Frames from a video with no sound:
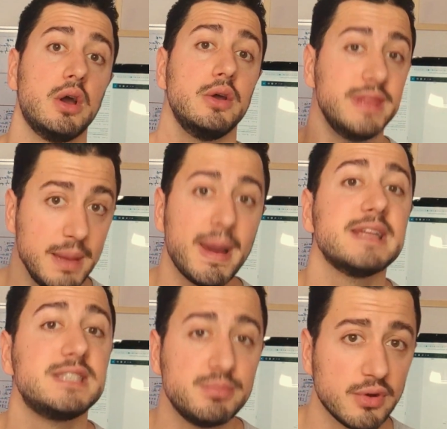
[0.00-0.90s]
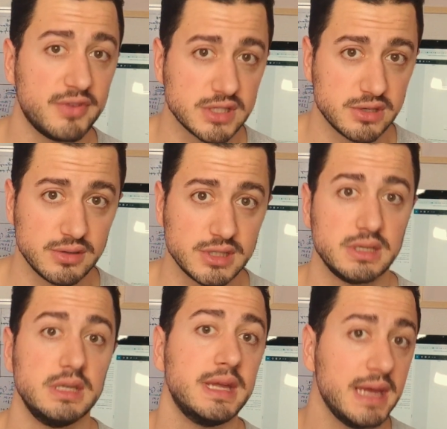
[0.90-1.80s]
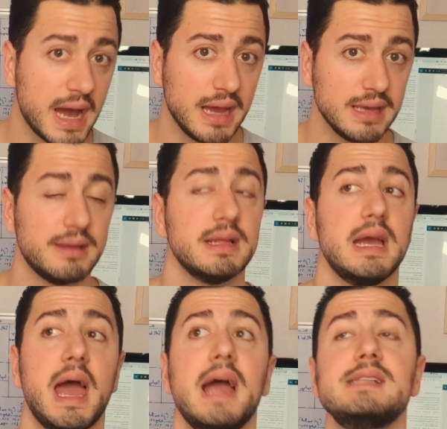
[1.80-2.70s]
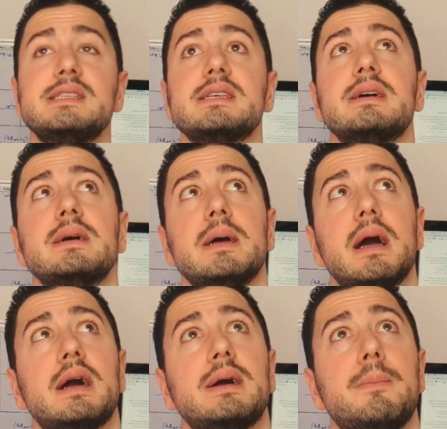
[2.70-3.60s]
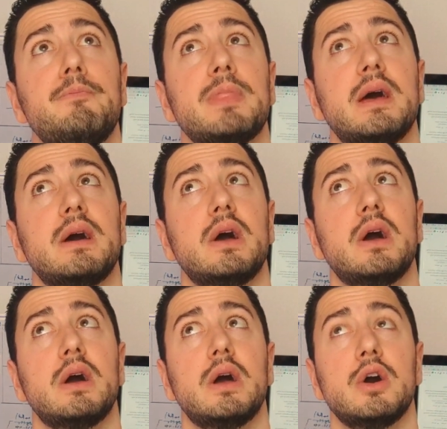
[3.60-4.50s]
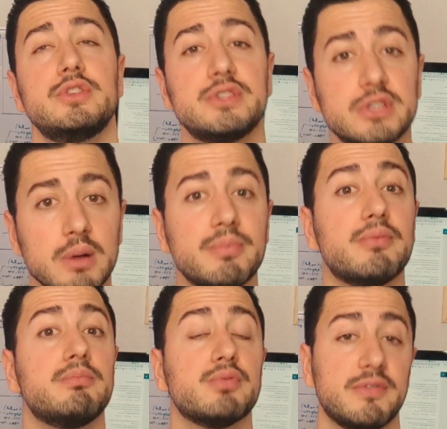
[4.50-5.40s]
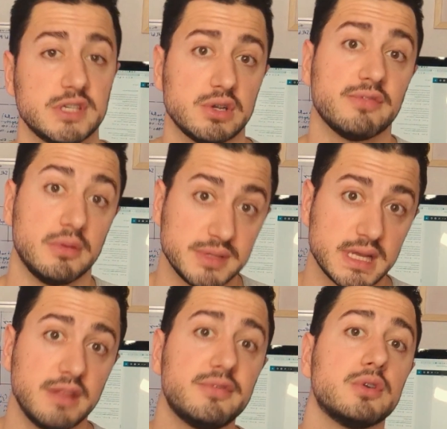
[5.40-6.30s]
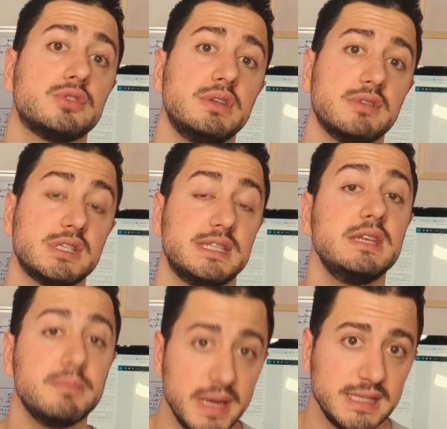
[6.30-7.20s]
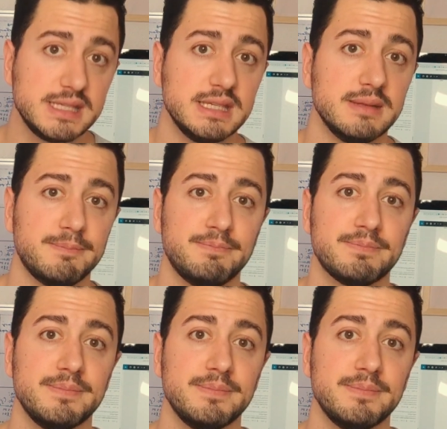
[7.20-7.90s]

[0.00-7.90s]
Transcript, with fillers: an MIT professor in AI and um, a top professor from Stanford University in medicine.